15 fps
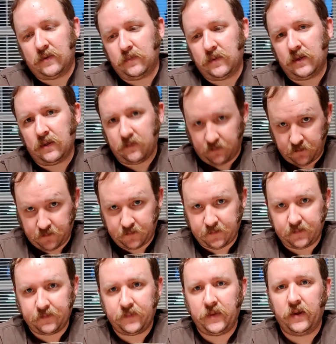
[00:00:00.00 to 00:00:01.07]
to be
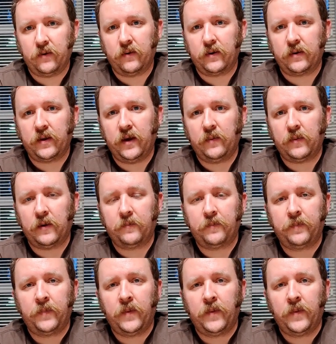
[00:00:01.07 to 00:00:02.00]
here on camera.